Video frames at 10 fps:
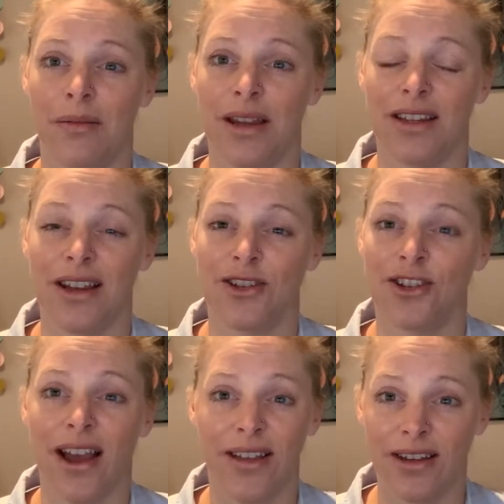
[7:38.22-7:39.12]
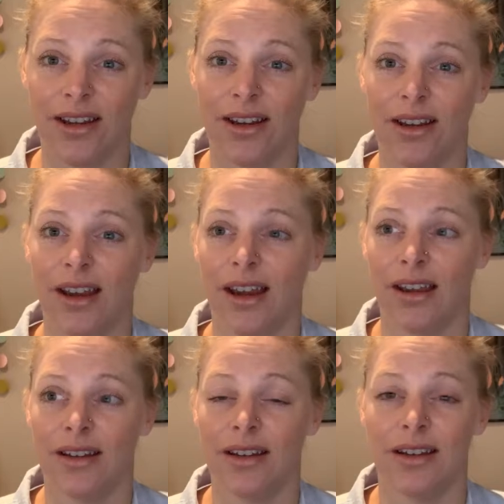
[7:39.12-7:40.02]
intentionality
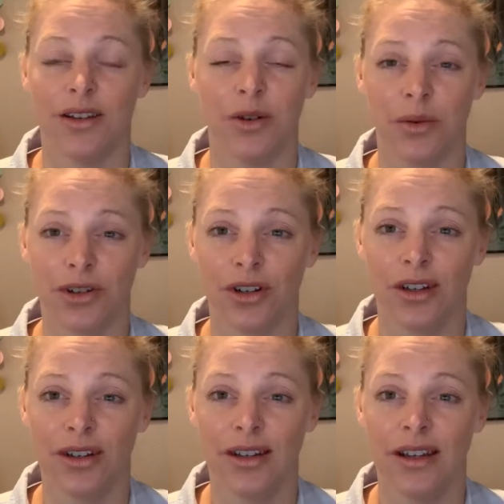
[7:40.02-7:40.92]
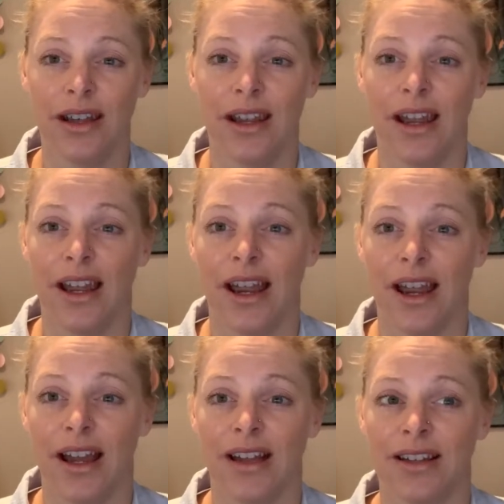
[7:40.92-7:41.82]
and intuition,
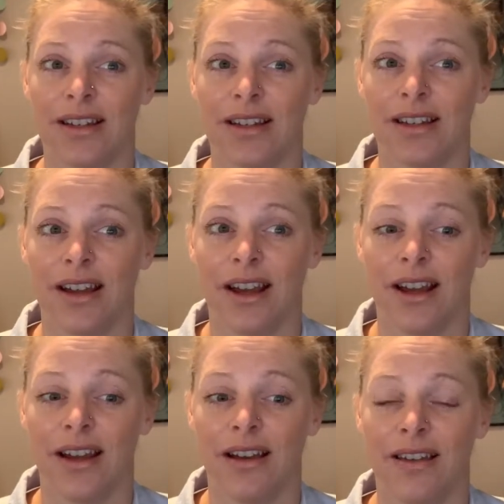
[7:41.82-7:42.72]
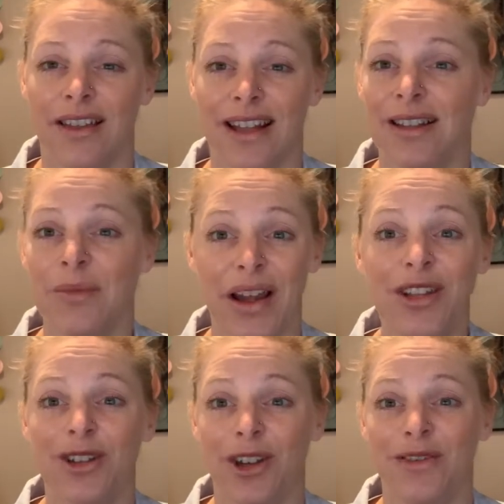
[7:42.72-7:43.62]
and that's a
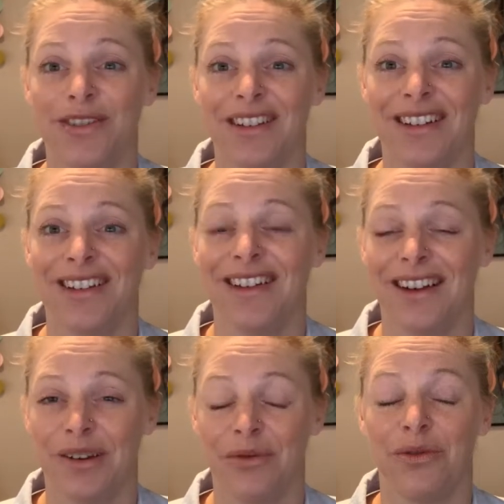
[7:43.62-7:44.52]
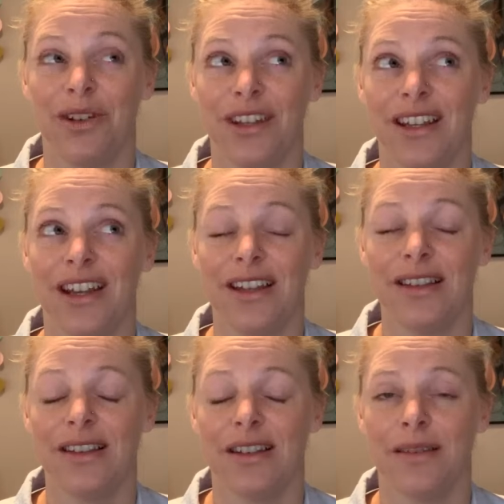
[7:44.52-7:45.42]
mind shift. It really
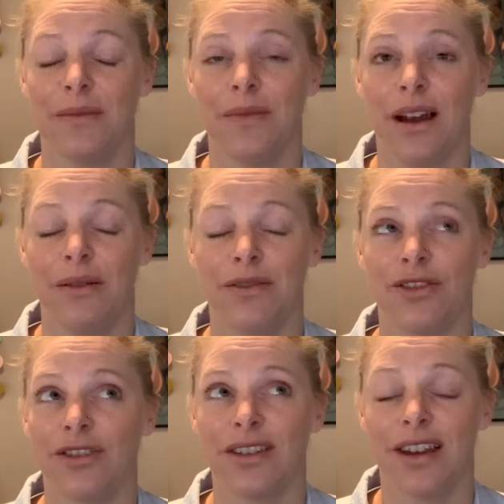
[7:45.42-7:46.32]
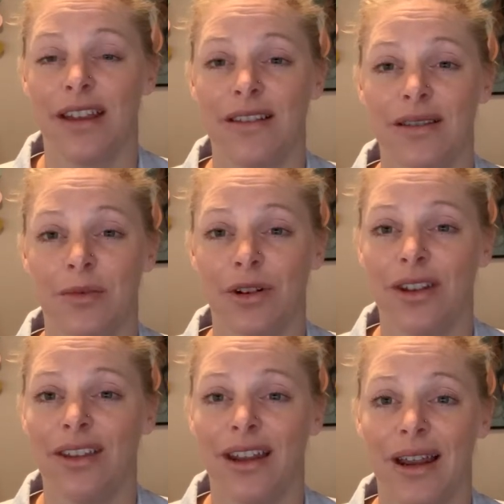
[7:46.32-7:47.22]
is. I was just thinking this
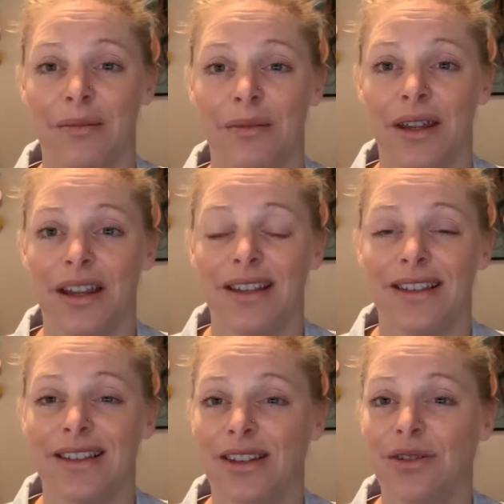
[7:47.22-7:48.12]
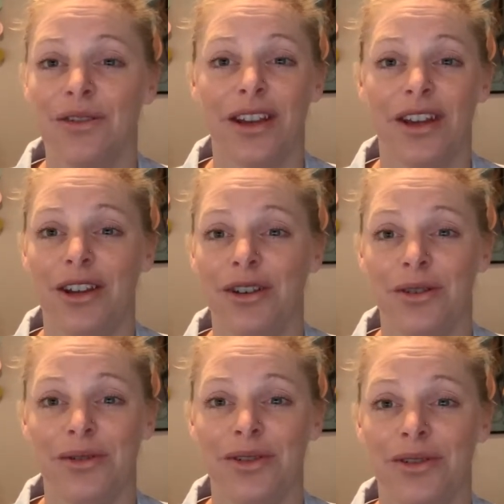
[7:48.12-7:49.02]
morning that I'm still getting
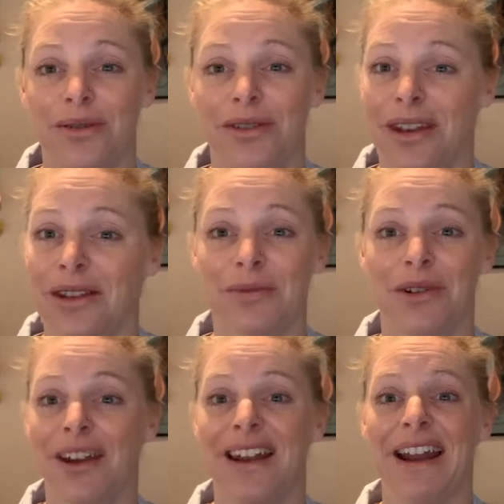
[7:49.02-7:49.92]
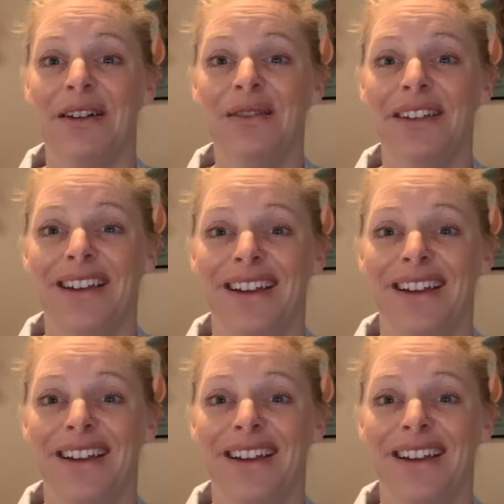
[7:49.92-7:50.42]
used to things working out.